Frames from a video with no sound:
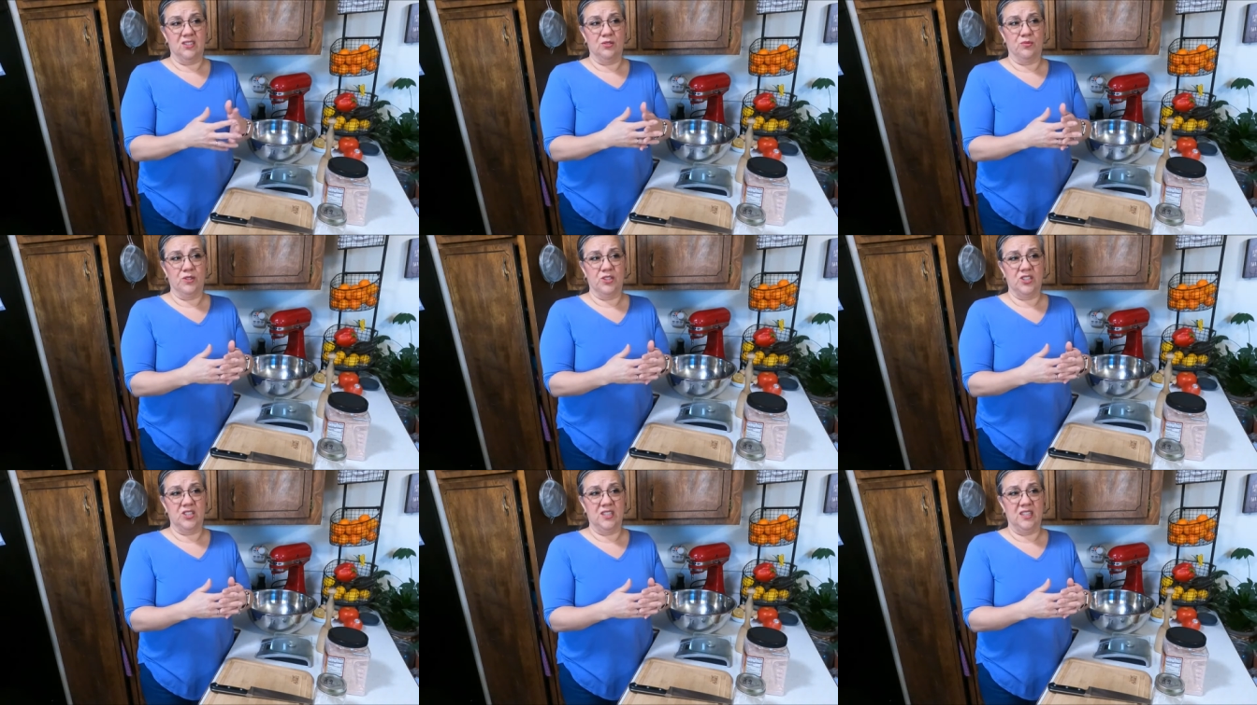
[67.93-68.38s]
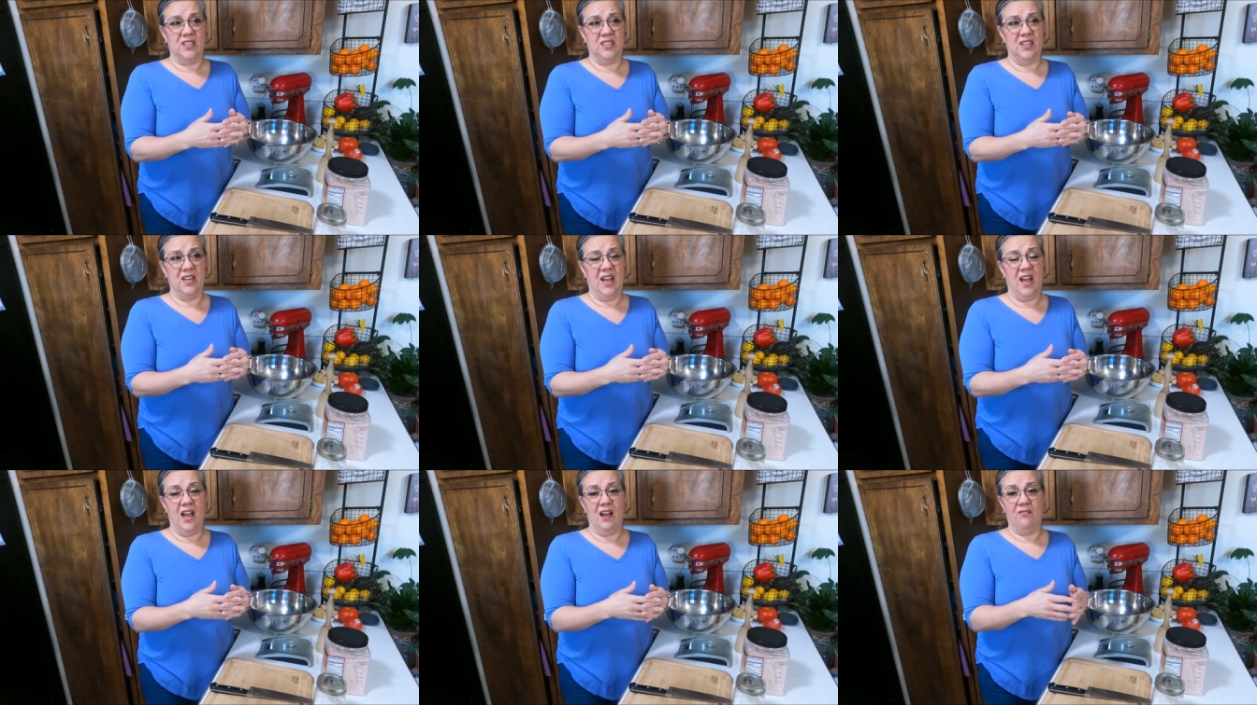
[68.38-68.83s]
to where she can
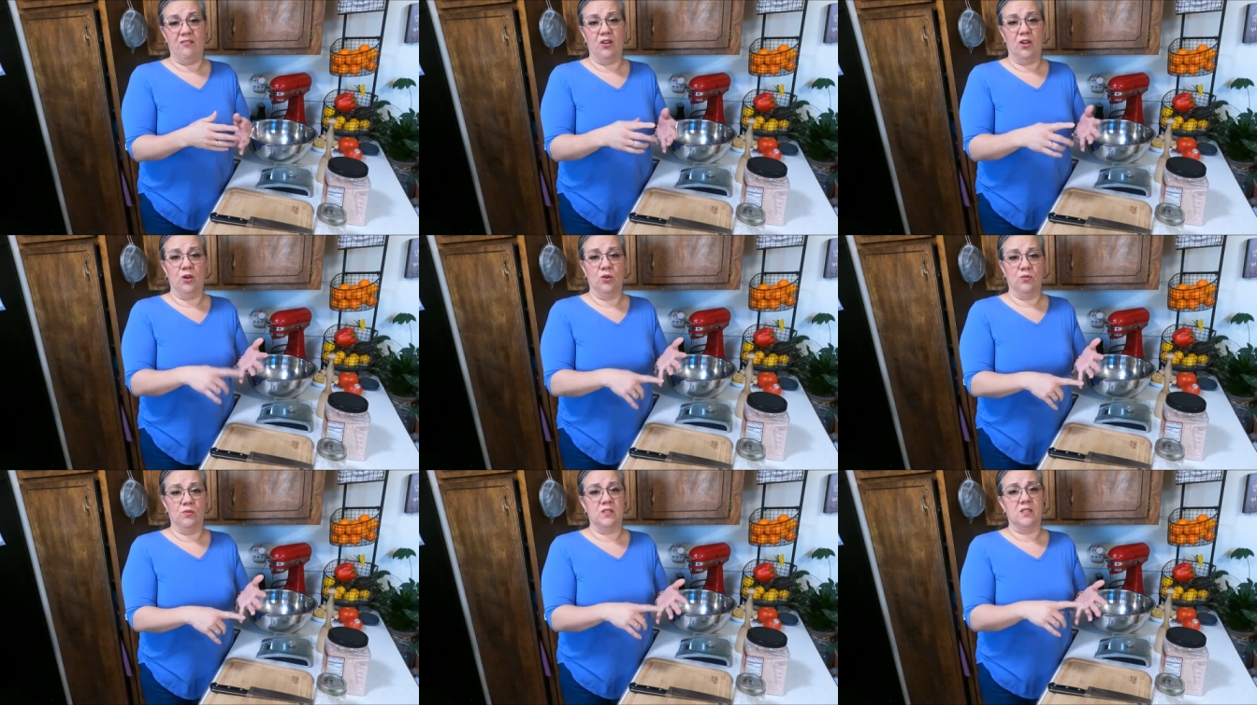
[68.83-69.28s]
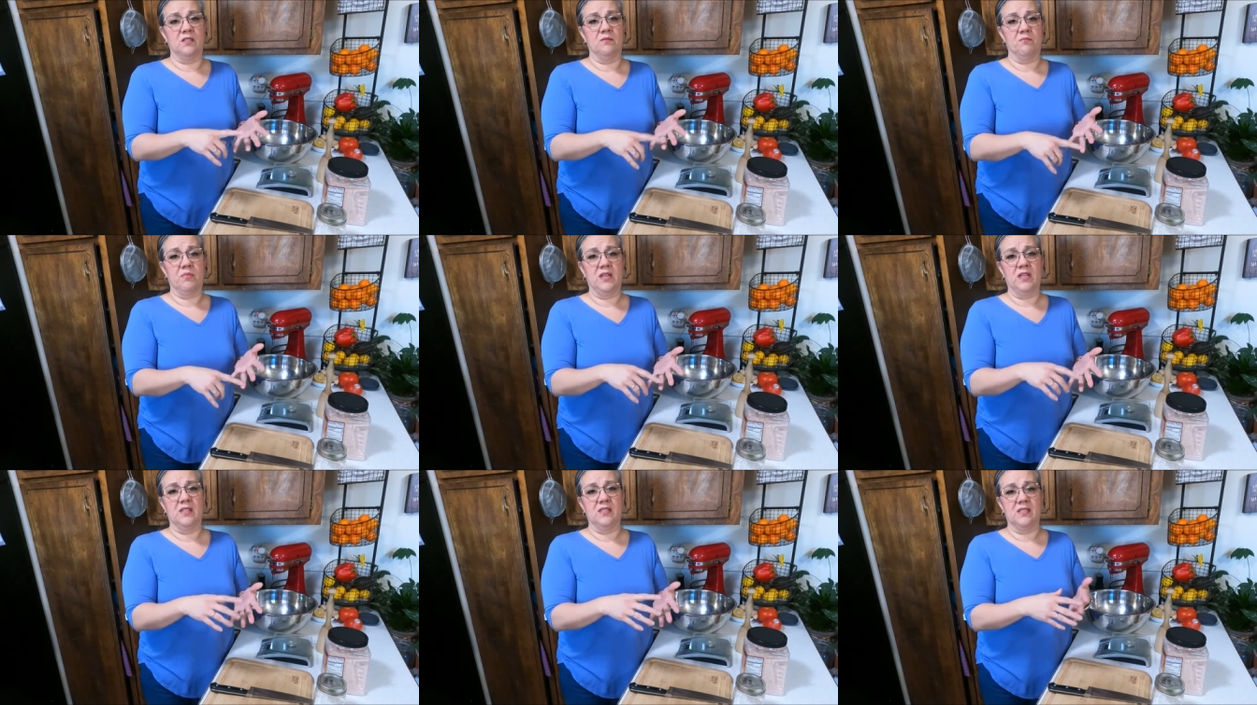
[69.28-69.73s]
have oats
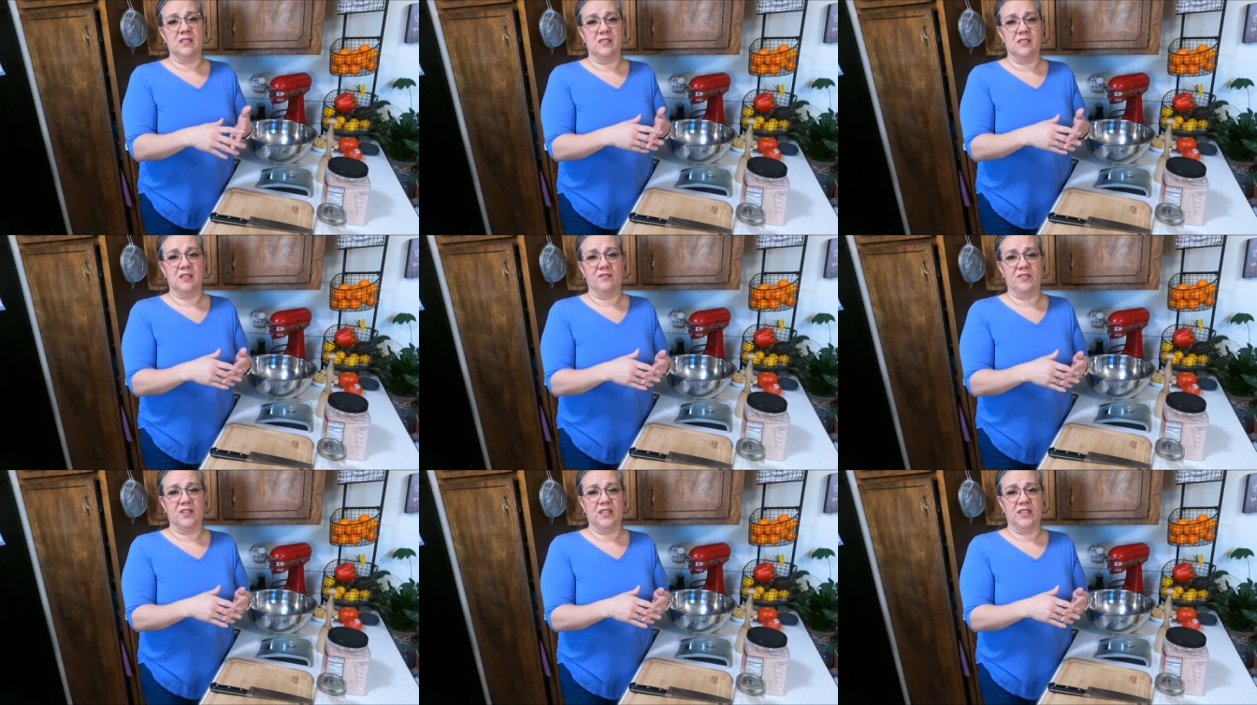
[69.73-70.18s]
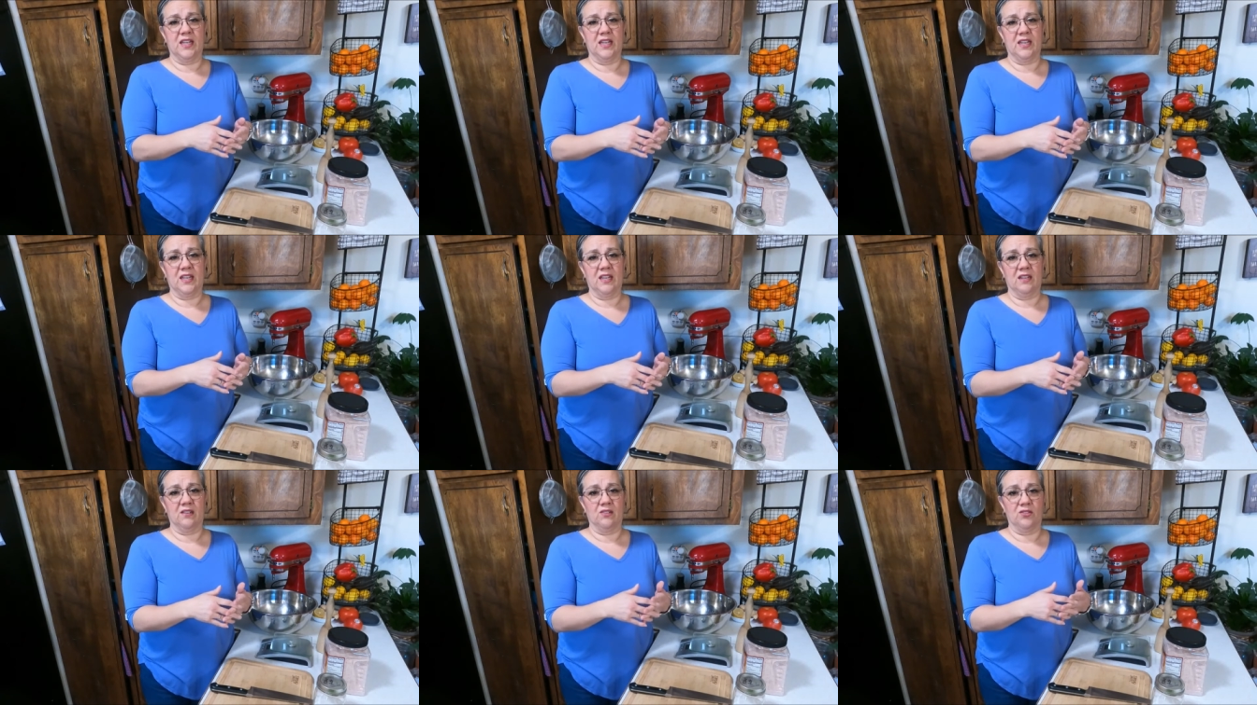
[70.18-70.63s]
and beans and stuff like that again,